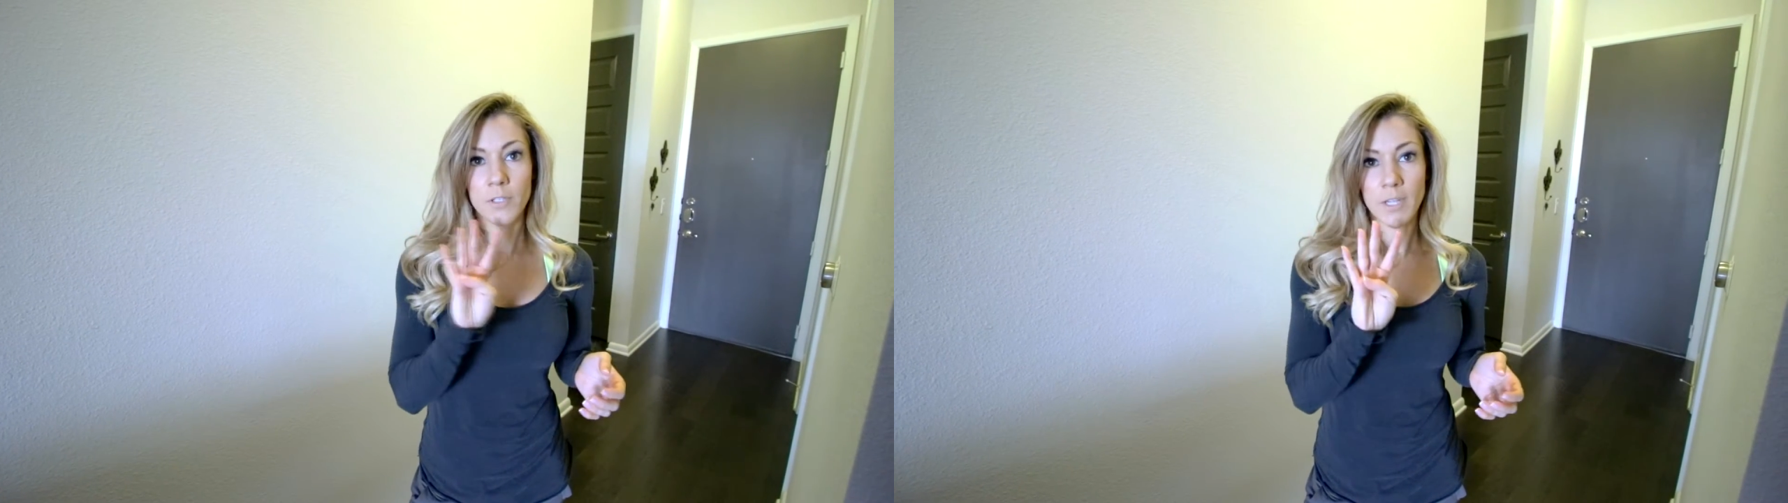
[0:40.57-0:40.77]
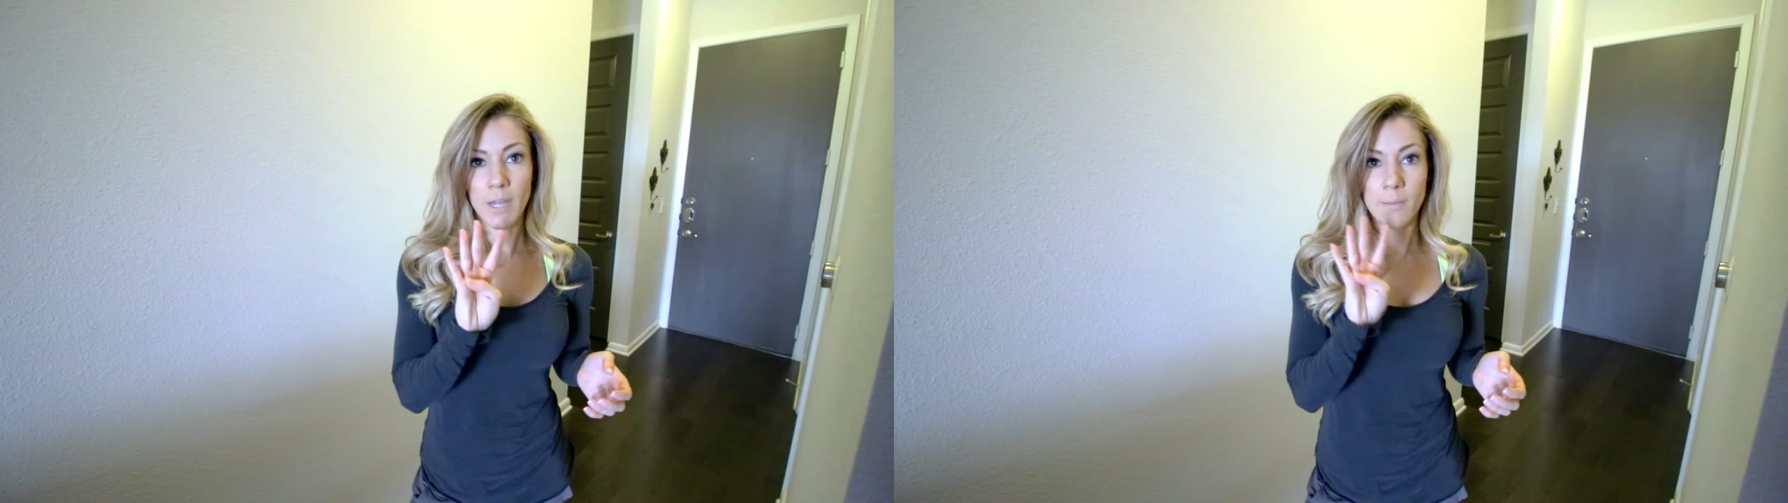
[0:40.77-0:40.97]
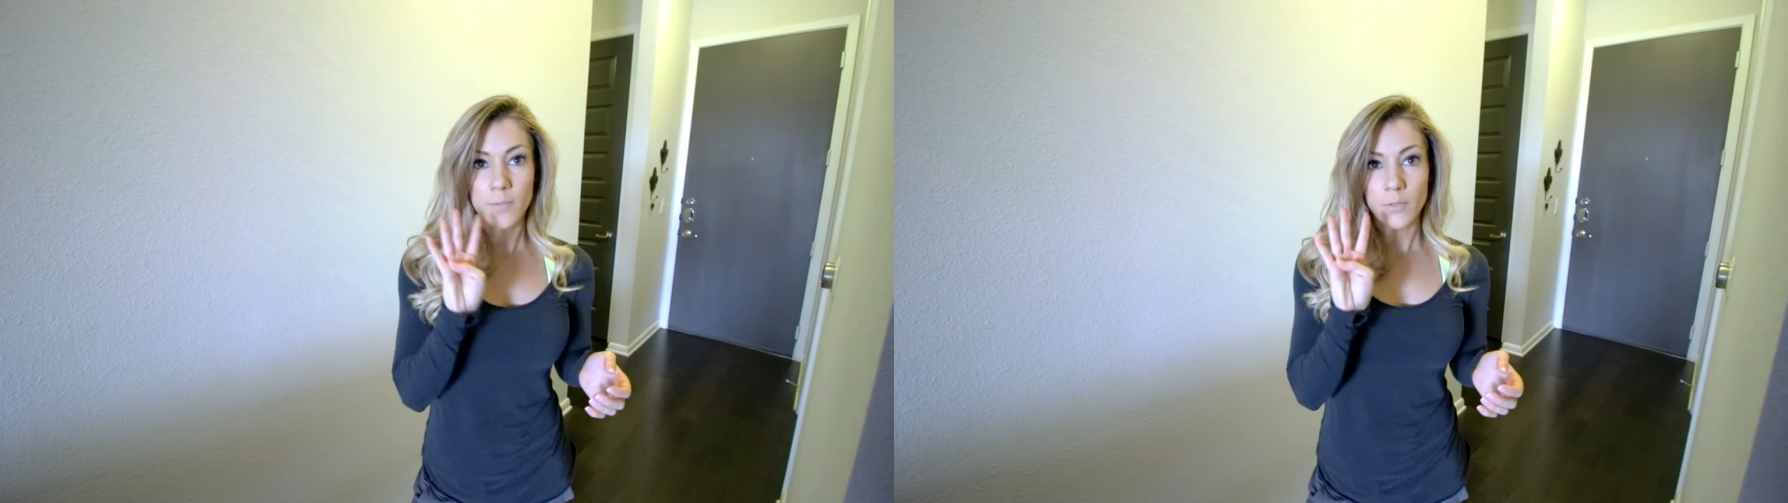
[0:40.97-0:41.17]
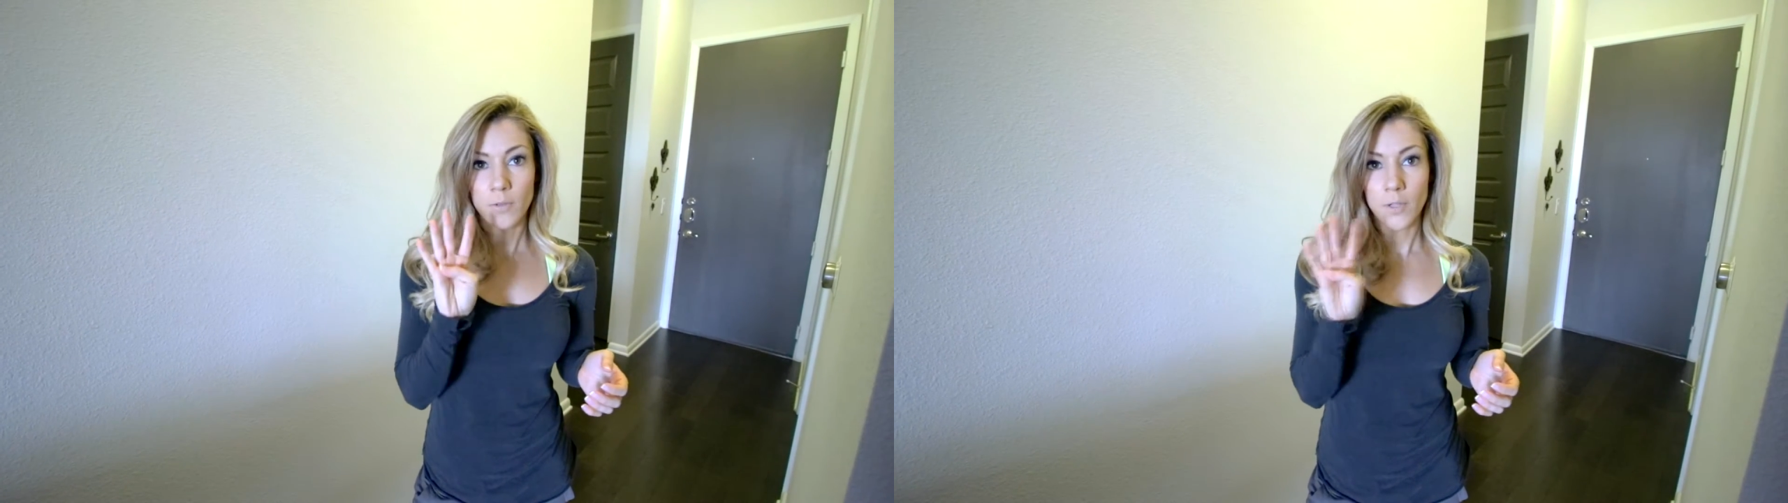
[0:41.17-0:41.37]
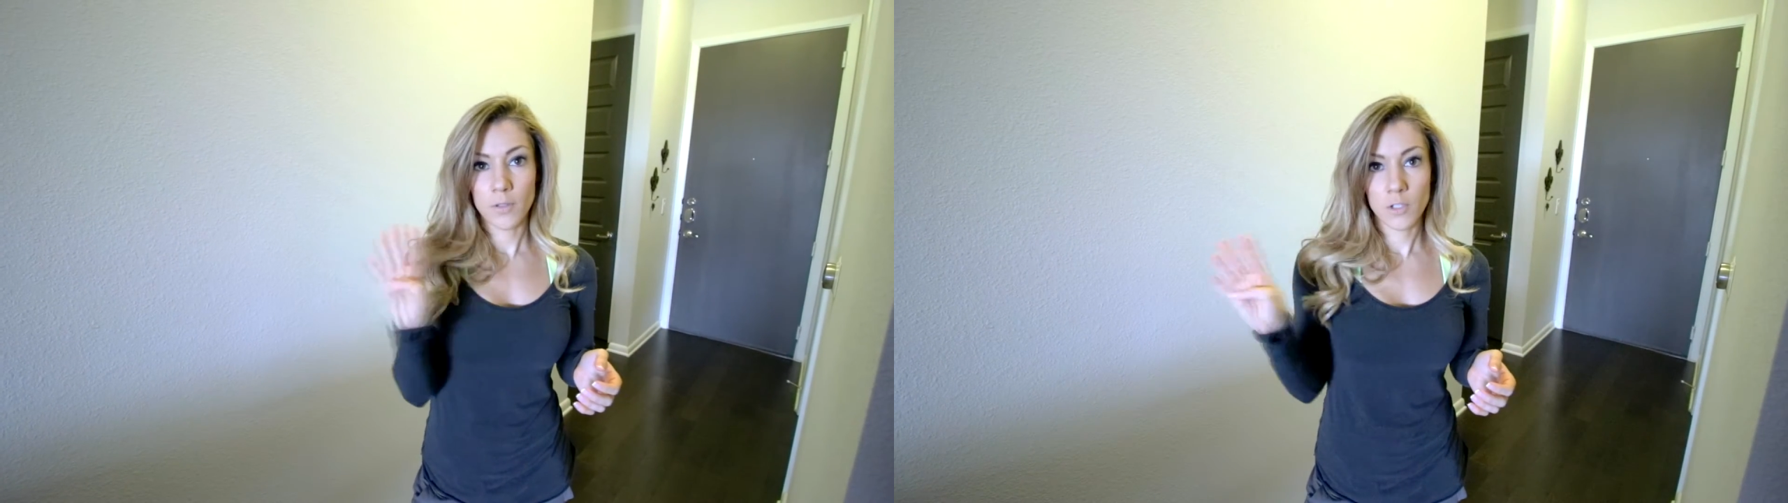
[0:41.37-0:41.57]
times
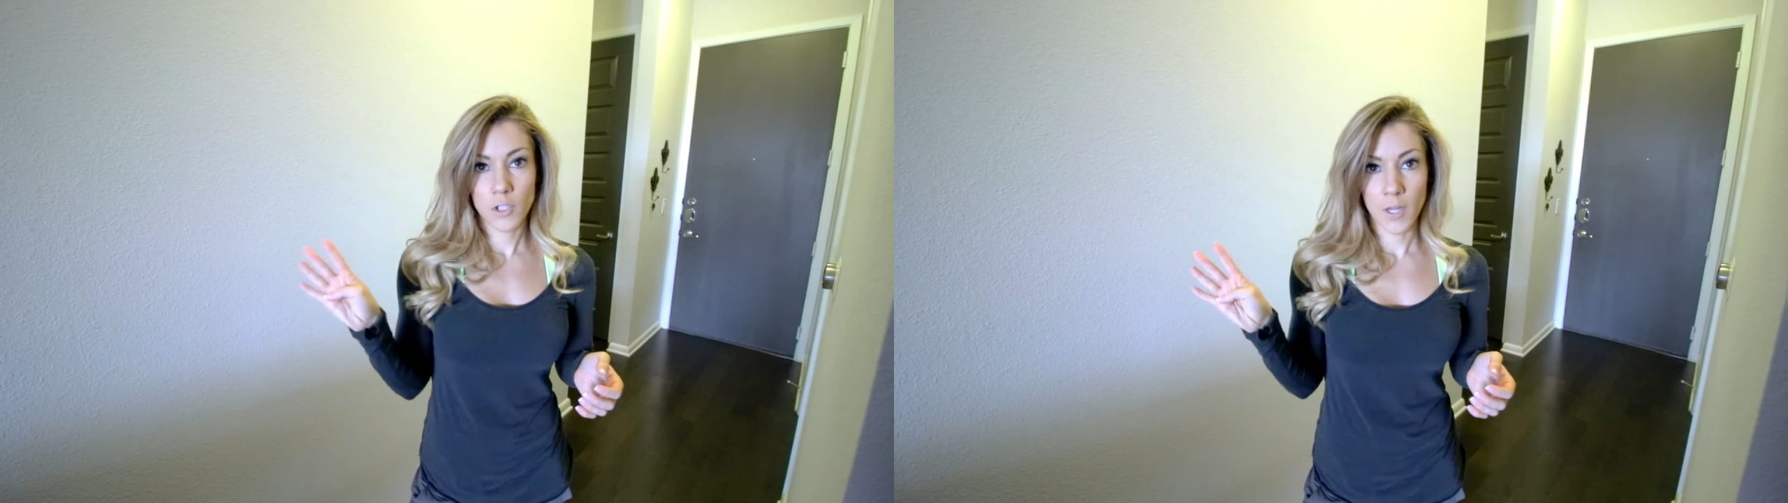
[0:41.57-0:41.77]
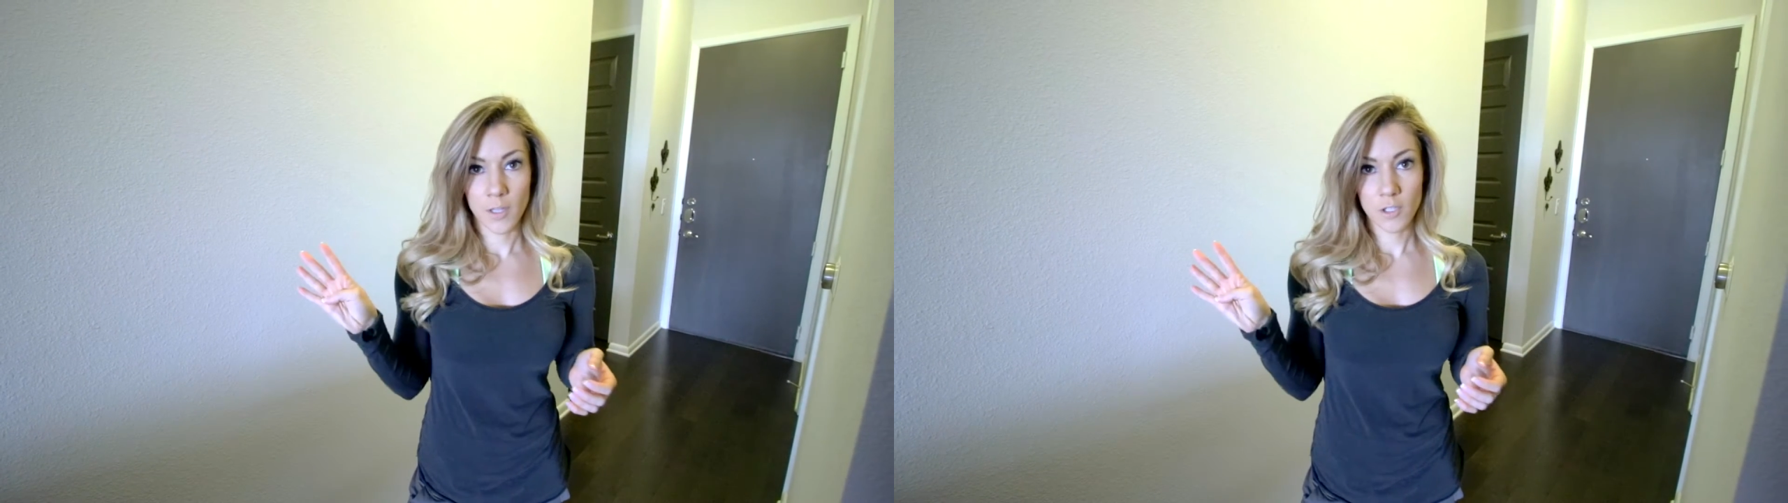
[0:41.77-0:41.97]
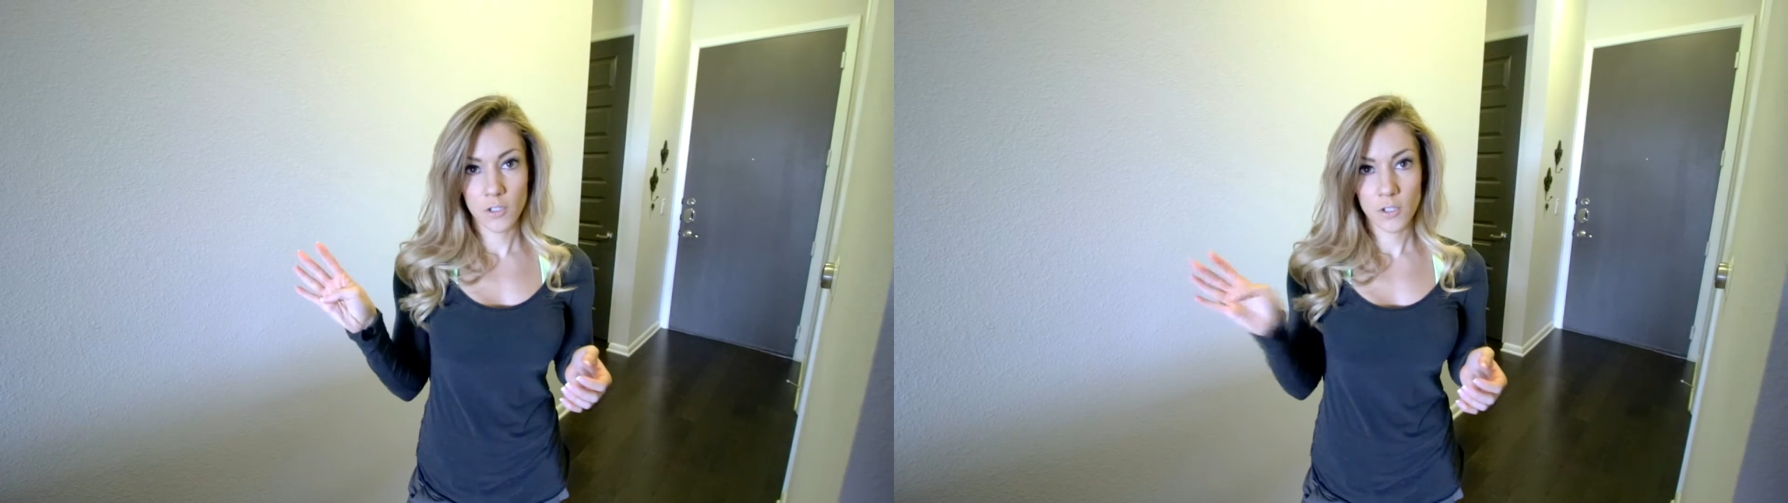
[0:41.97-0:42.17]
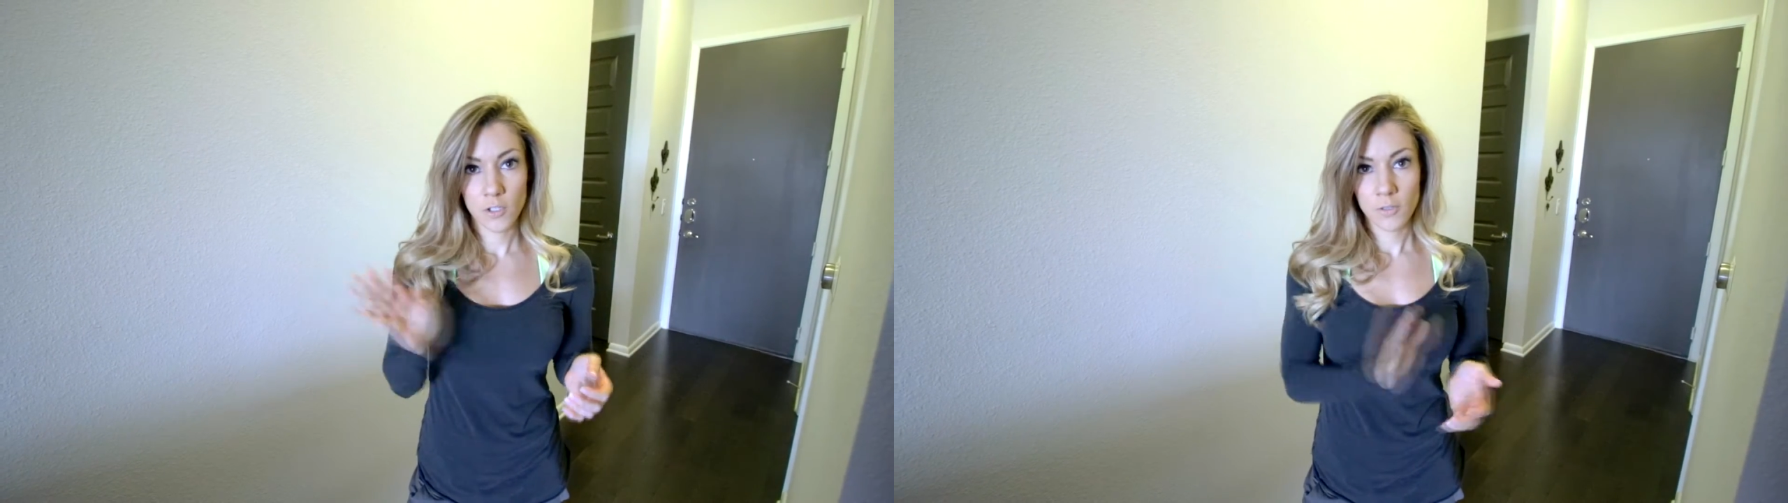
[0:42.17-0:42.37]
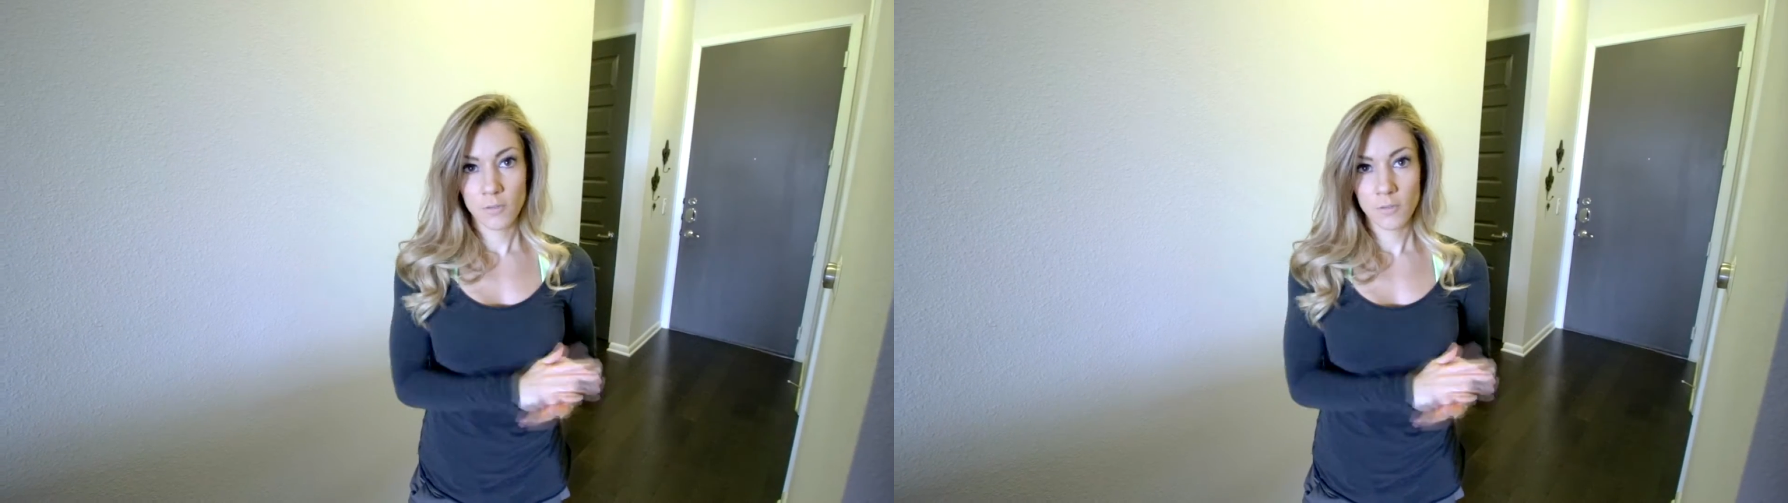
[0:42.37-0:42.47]
throughout this challenge.